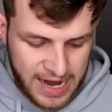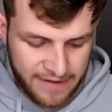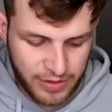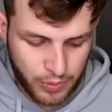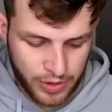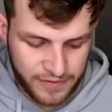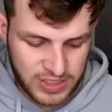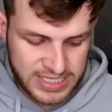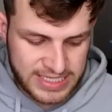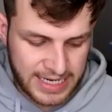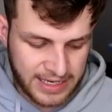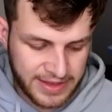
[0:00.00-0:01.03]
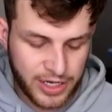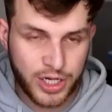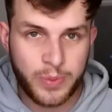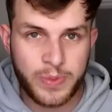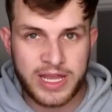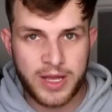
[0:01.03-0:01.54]
every one of us saying they're going
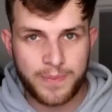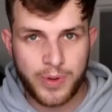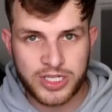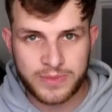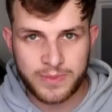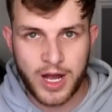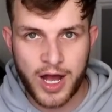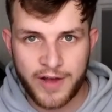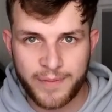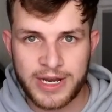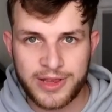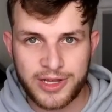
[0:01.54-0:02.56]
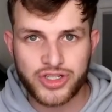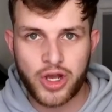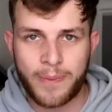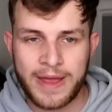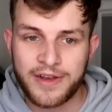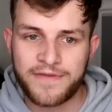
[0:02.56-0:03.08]
to be in the bottom half, but at the
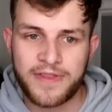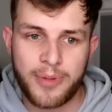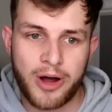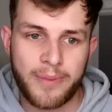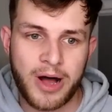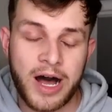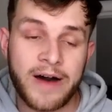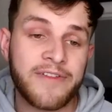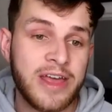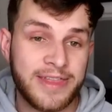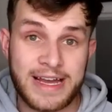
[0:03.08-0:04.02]
top end of the bottom half.